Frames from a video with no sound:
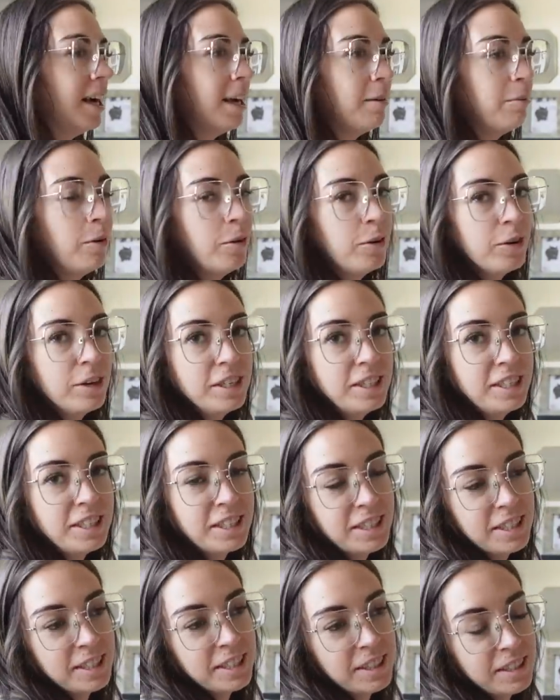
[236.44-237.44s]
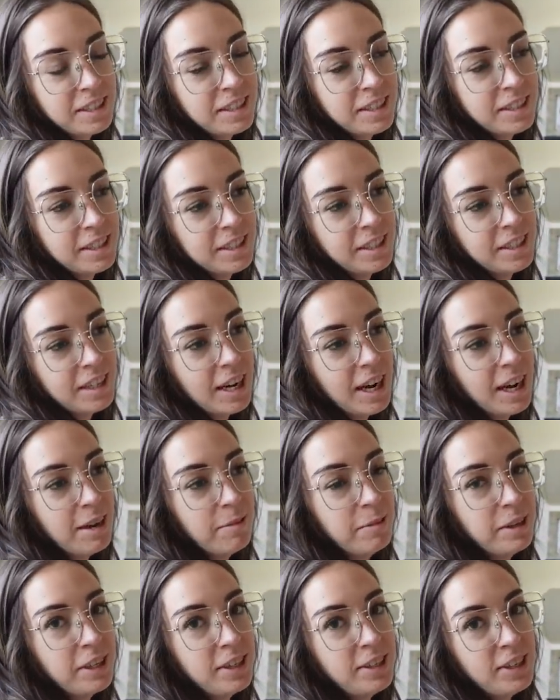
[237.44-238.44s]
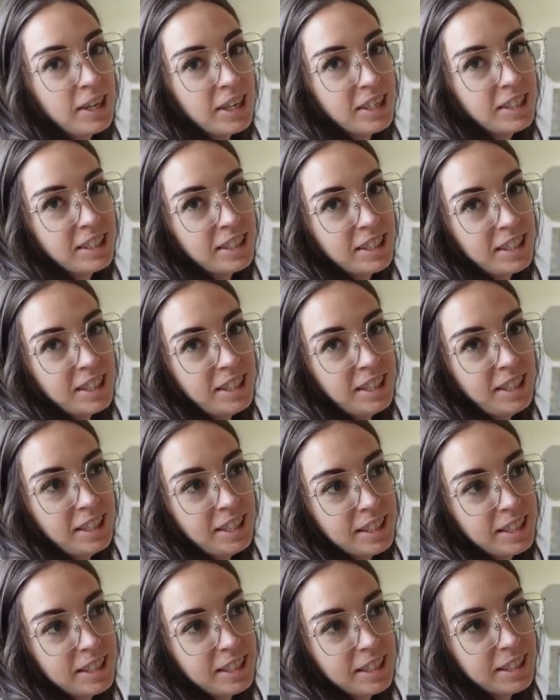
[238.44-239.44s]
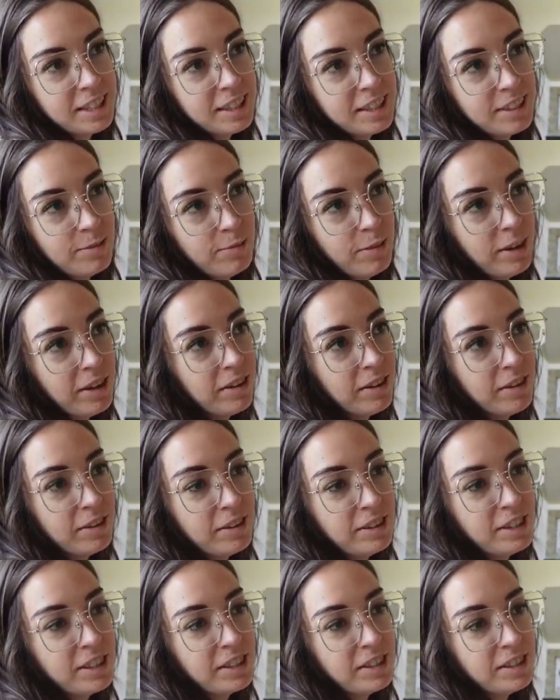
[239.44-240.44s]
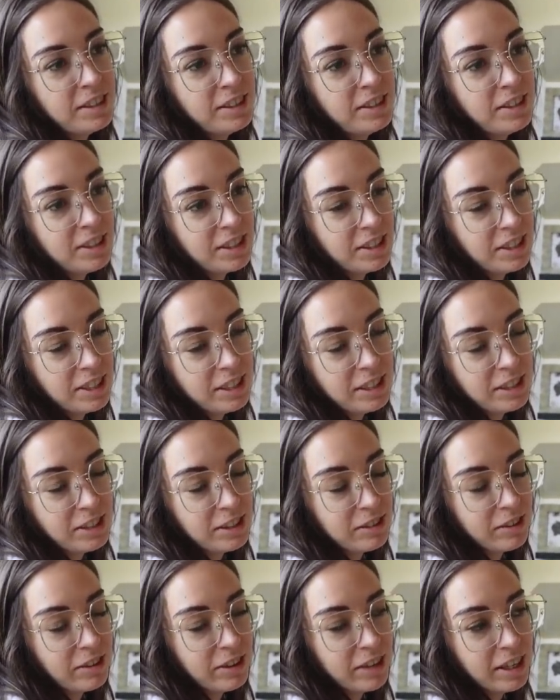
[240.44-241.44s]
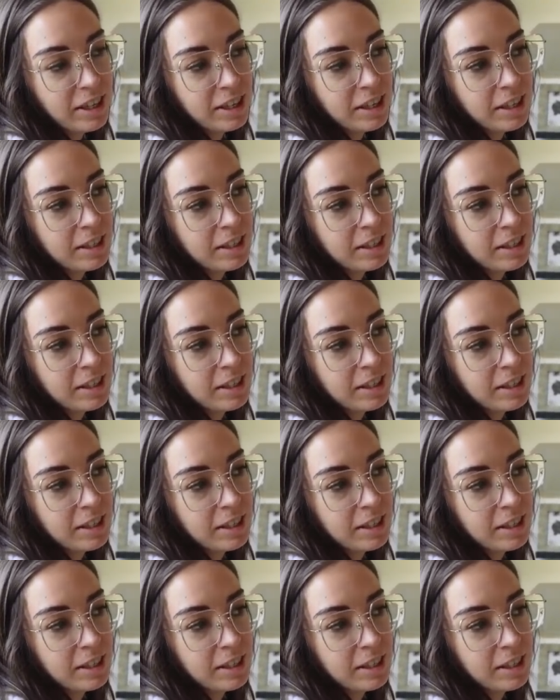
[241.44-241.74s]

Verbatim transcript: I'm hoarse. I'm congested. My throat is just as sore.